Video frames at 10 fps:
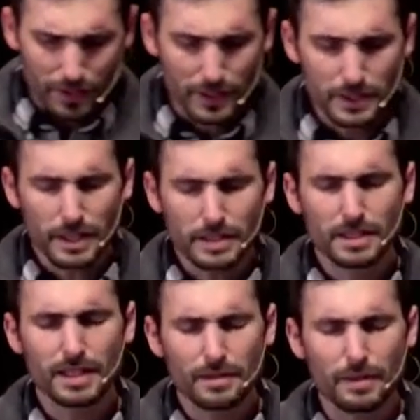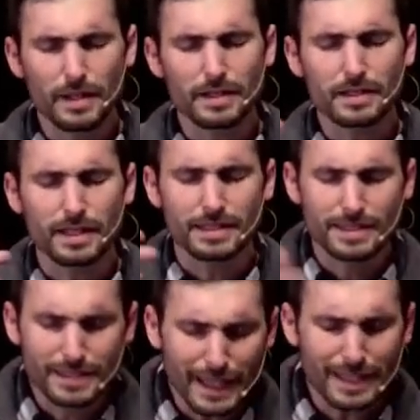This needs to be to
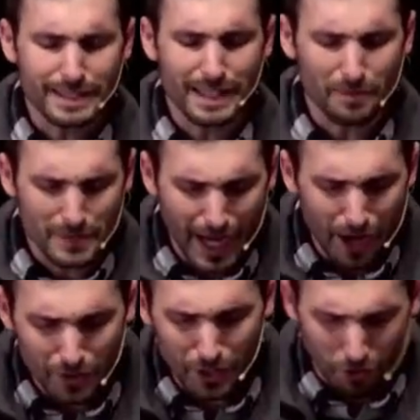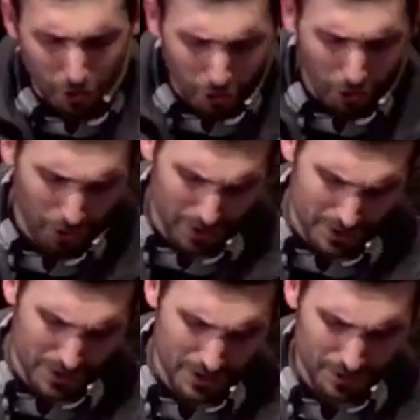sink deep down in our
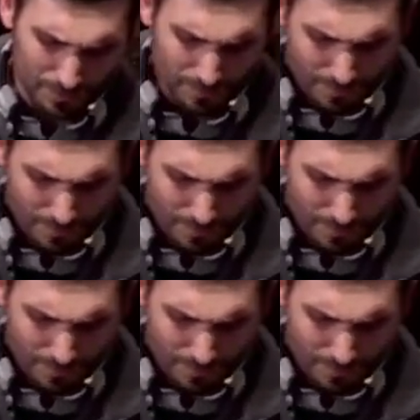hearts.